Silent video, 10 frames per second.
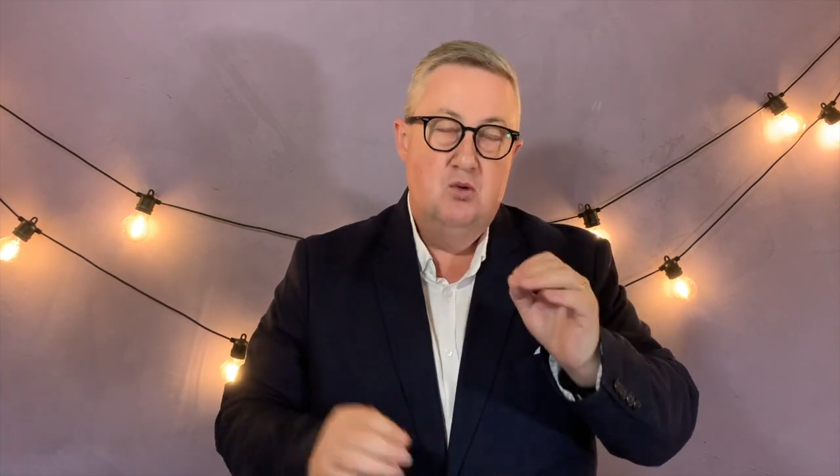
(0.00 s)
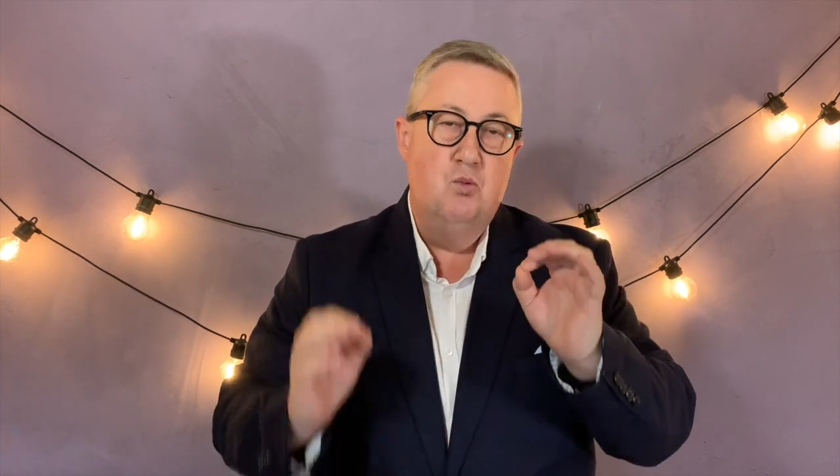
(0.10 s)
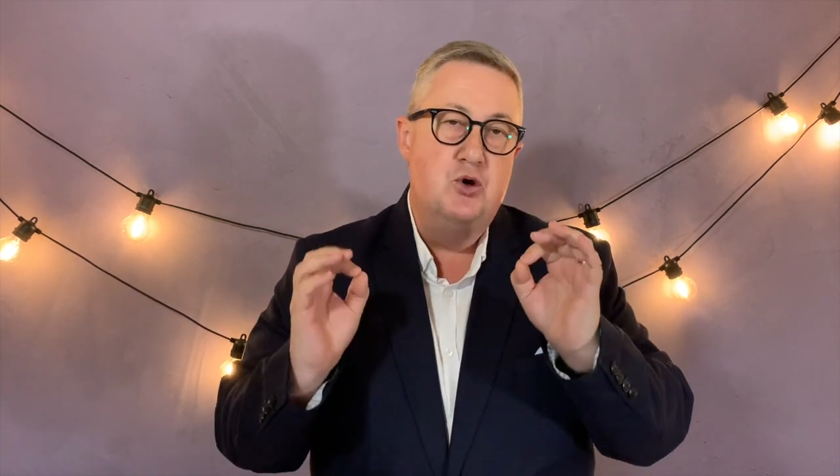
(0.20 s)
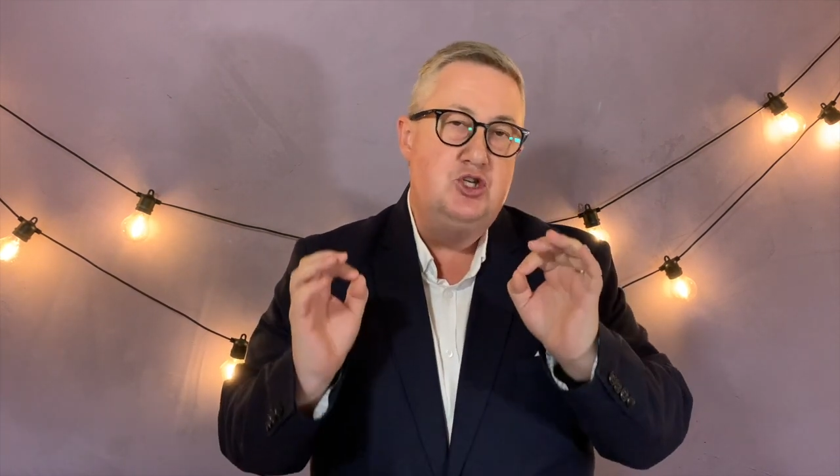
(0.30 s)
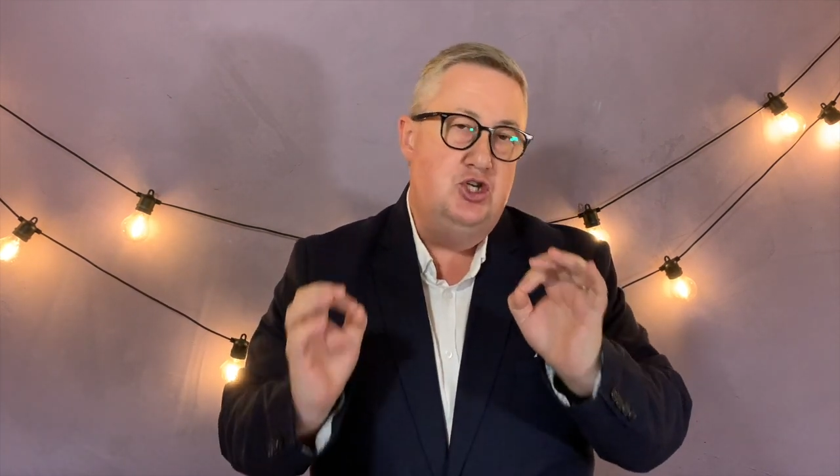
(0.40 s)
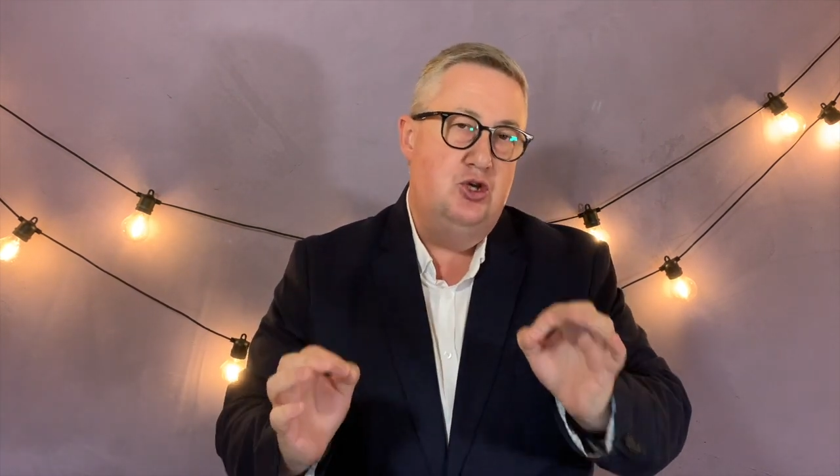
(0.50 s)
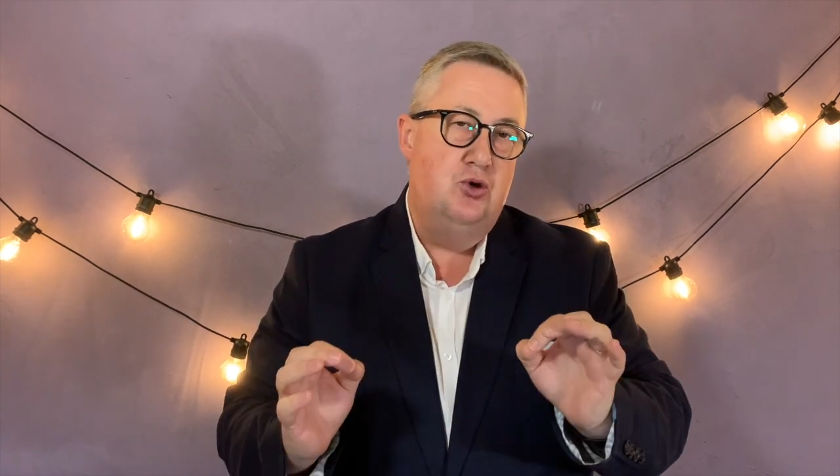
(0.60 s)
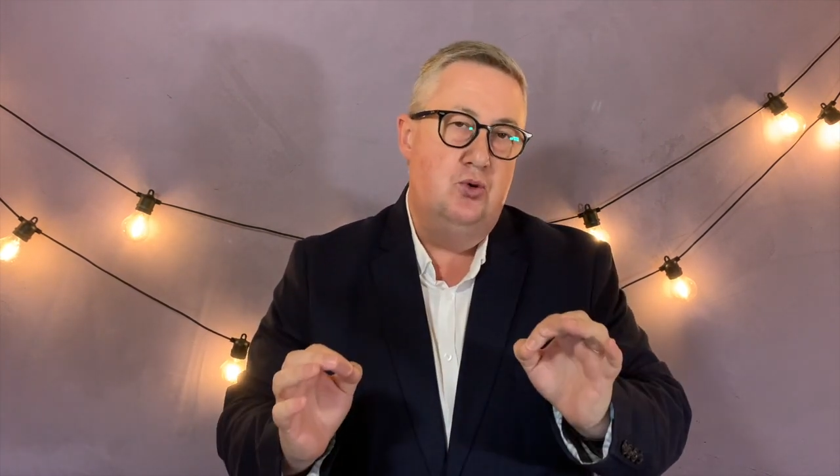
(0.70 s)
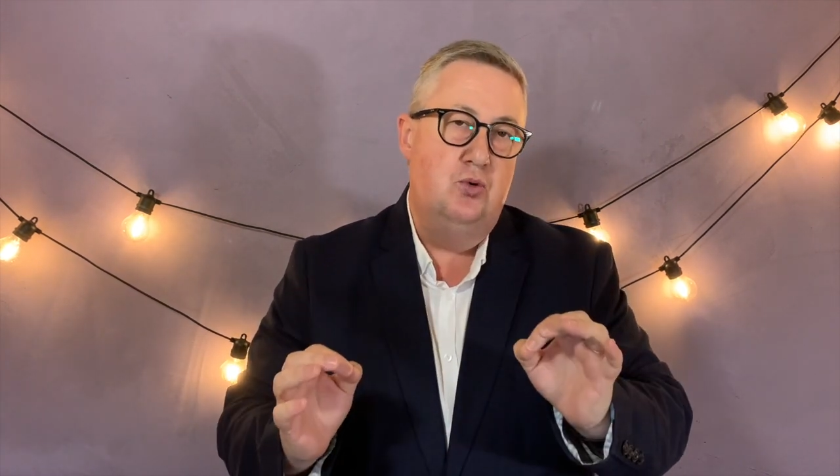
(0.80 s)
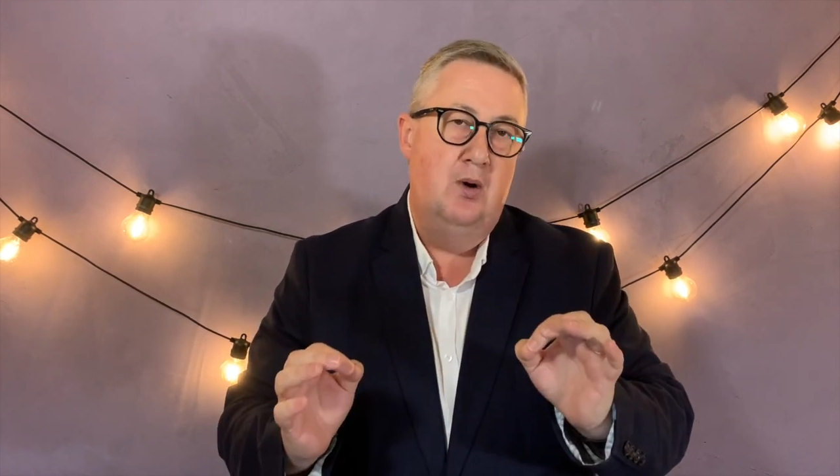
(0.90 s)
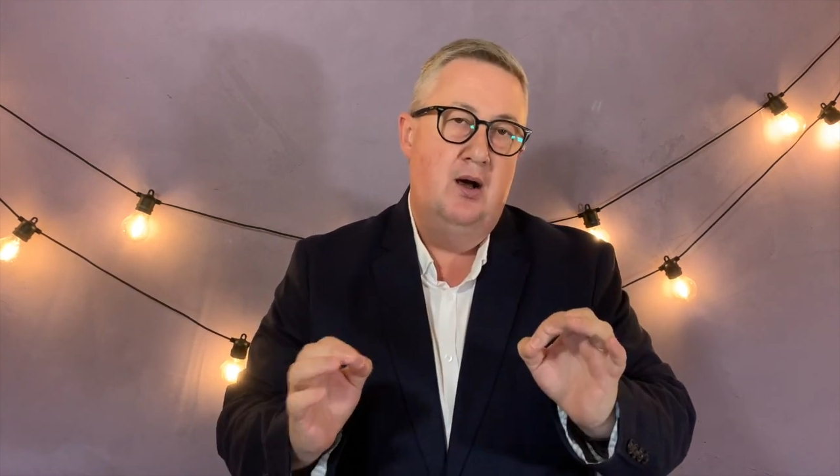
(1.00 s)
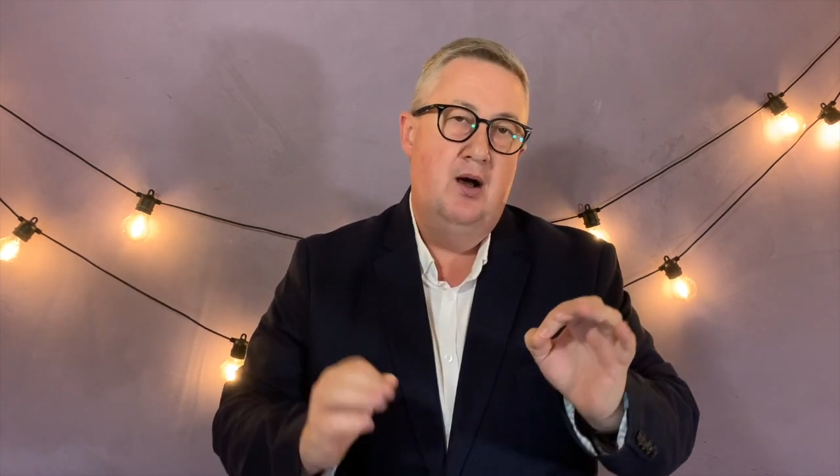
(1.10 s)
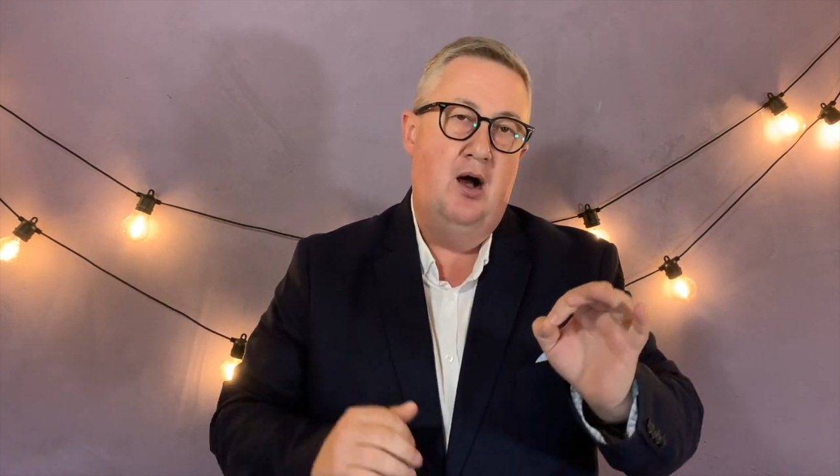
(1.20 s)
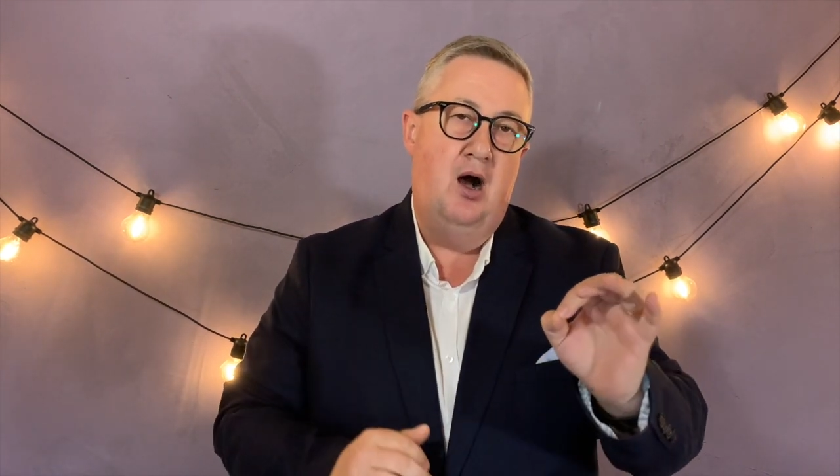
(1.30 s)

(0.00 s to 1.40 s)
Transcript: would you